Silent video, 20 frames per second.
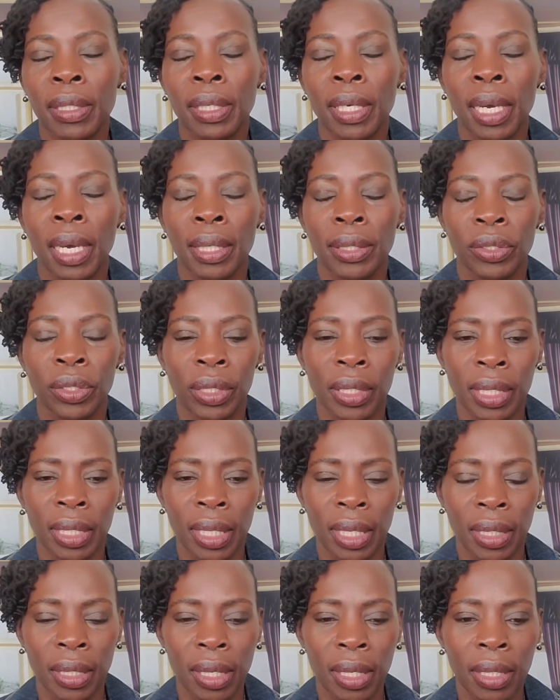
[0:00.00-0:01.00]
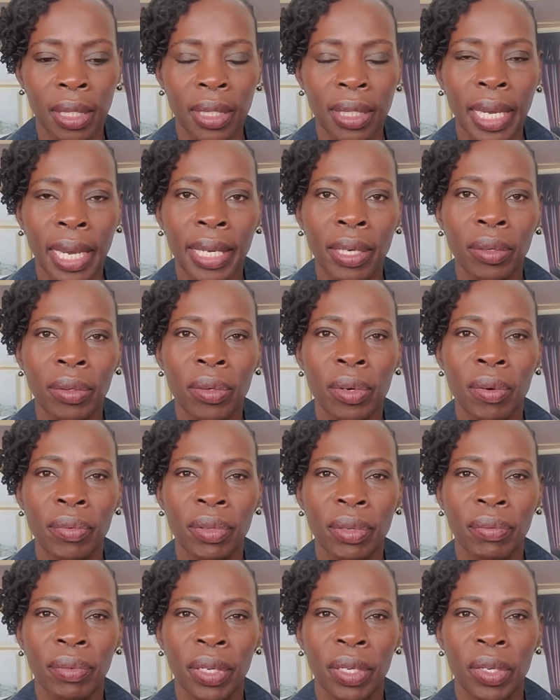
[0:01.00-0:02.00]
Actually, the title of the
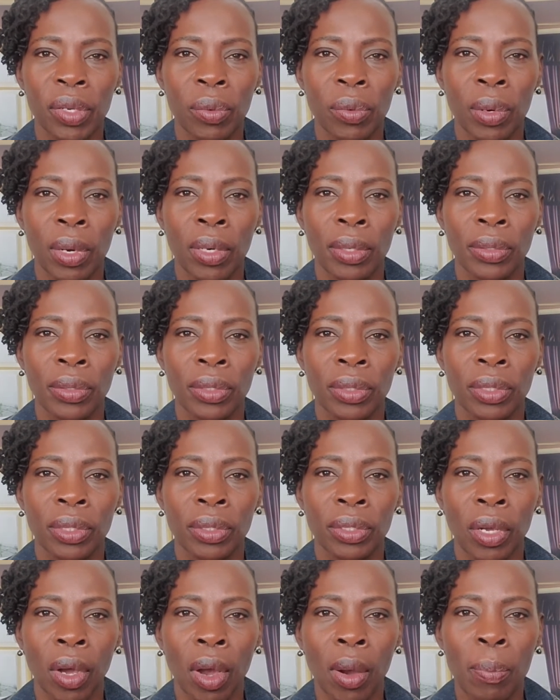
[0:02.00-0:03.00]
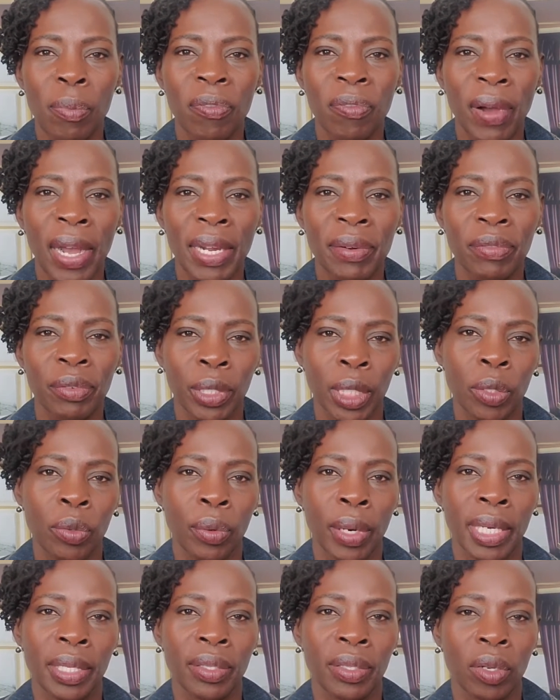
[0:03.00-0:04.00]
video was Top 5
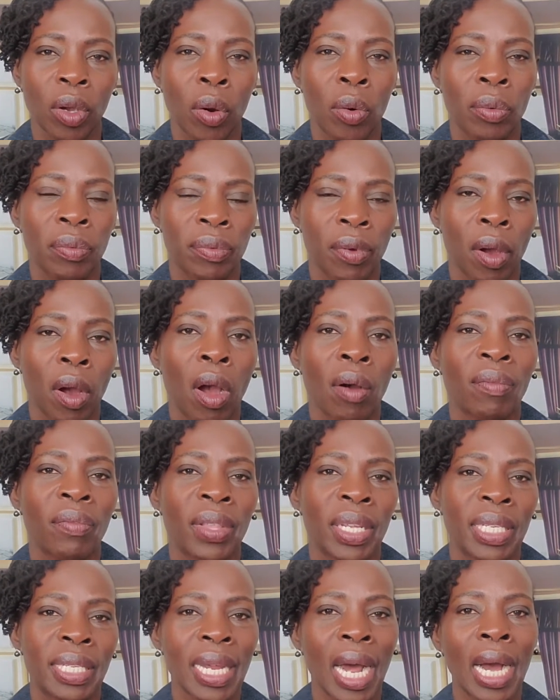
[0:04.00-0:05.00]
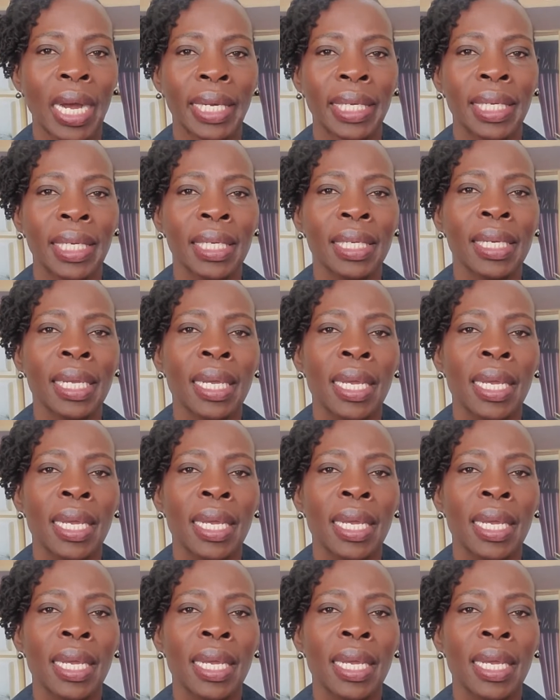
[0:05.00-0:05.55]
Regrets of the Dying.